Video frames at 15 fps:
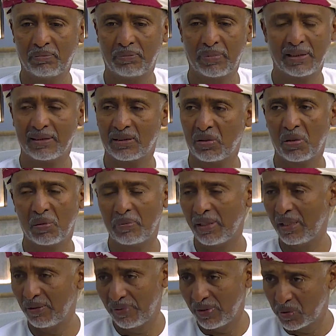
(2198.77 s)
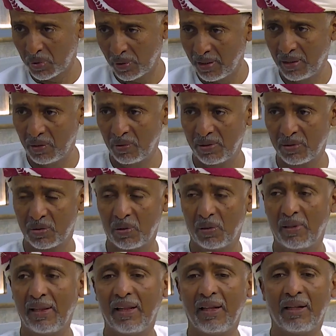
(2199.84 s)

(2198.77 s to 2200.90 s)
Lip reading: brings no benefit to anyone. So